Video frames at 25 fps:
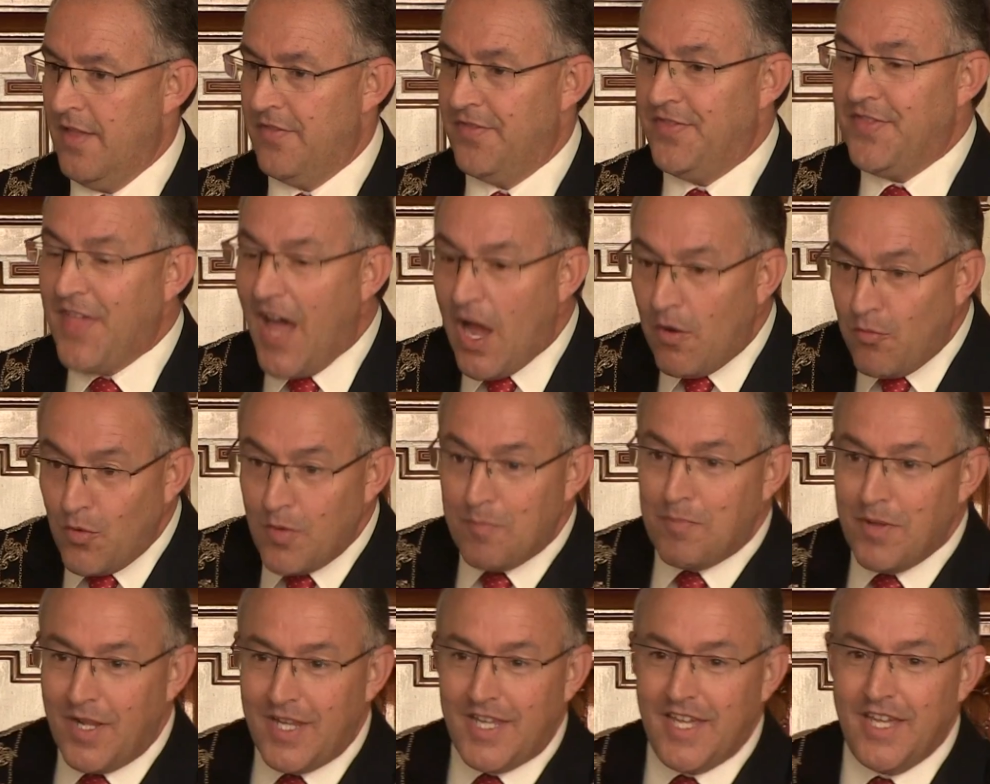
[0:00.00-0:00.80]
That
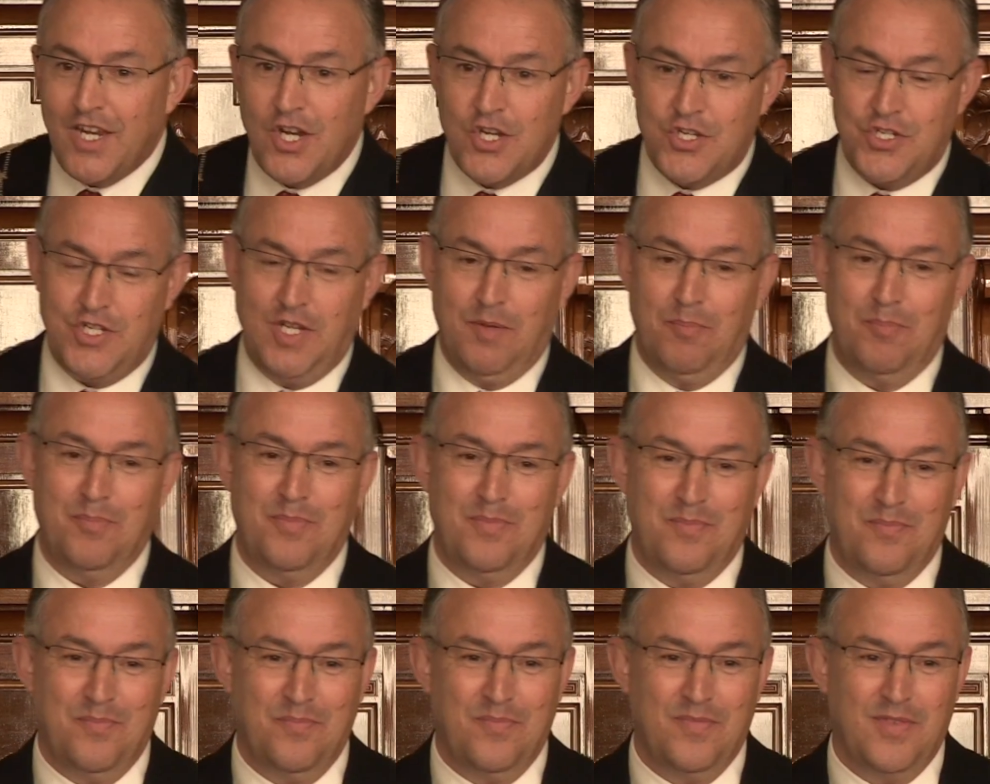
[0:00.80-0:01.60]
would be leadership,
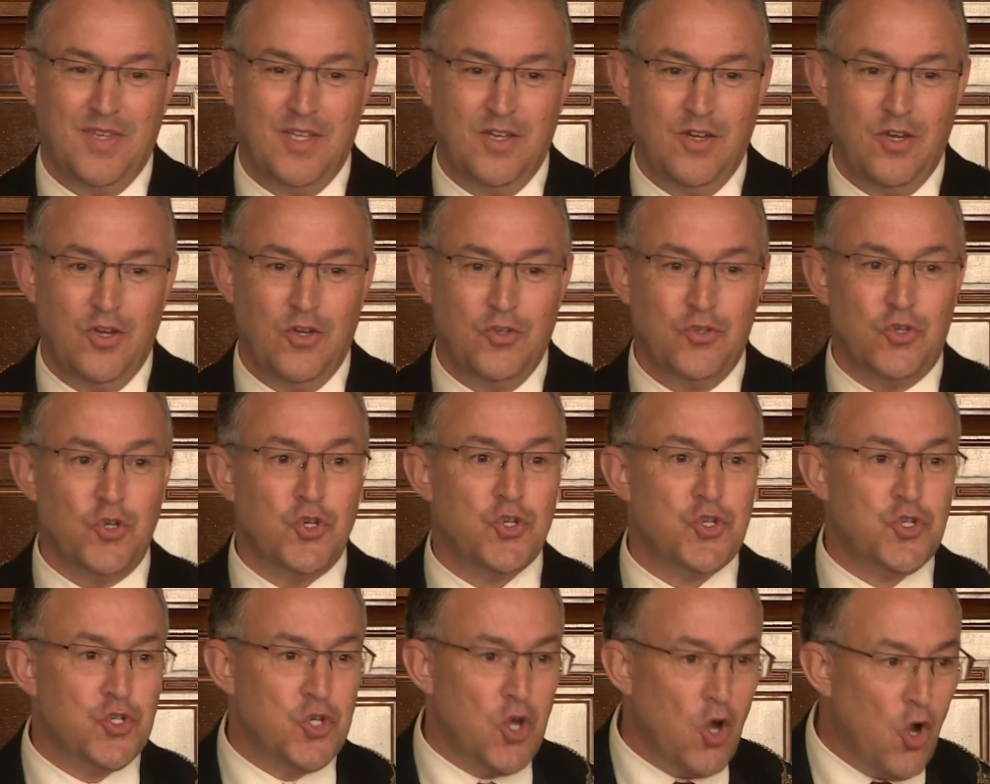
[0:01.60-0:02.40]
to
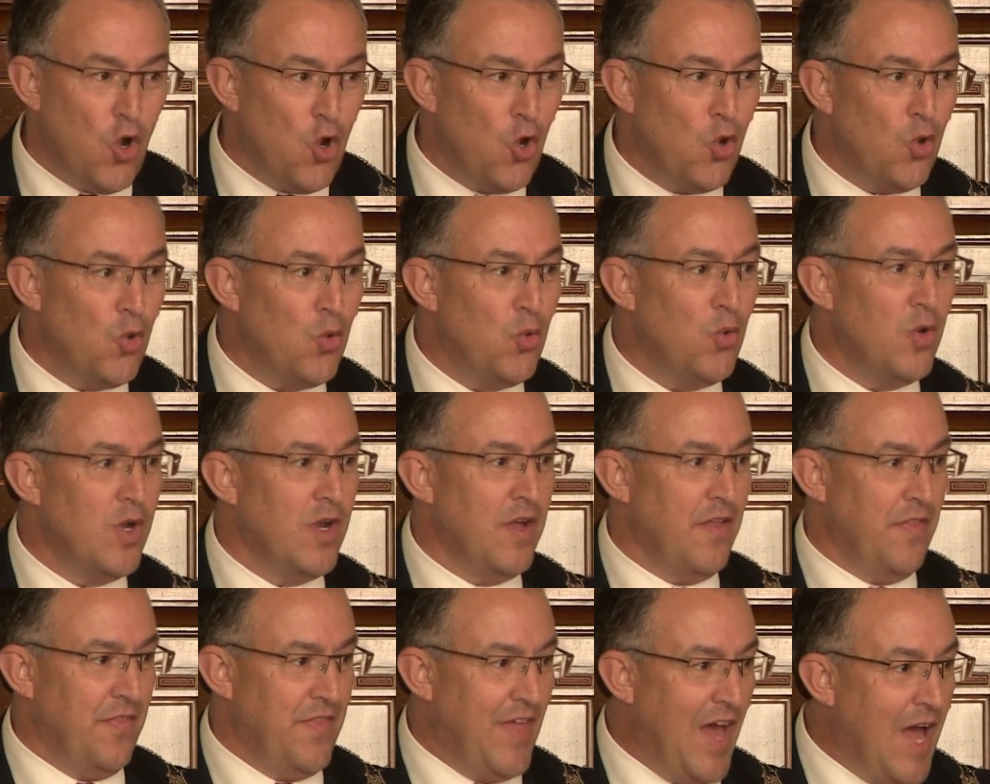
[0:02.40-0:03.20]
show
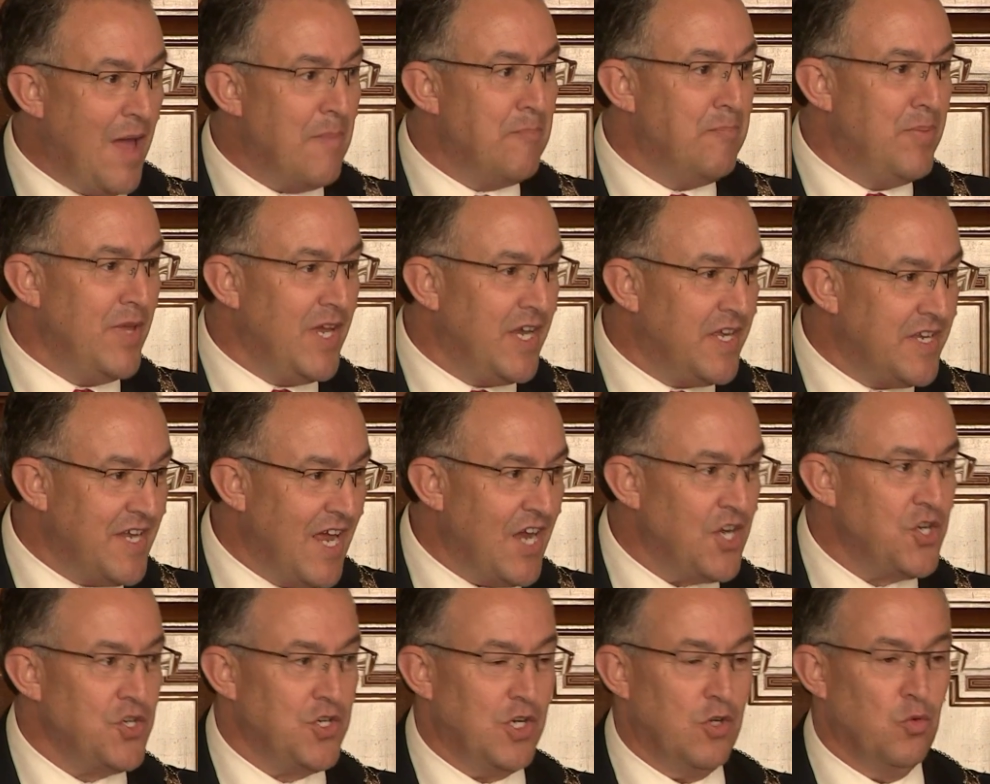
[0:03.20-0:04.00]
that big
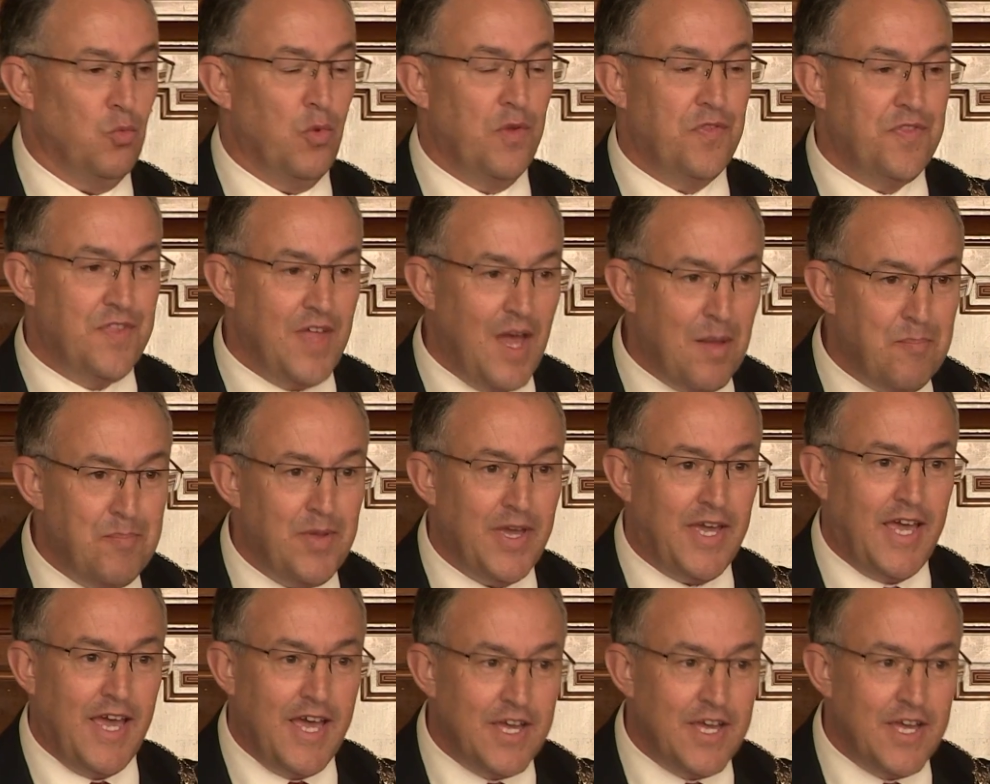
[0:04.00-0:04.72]
nation with that big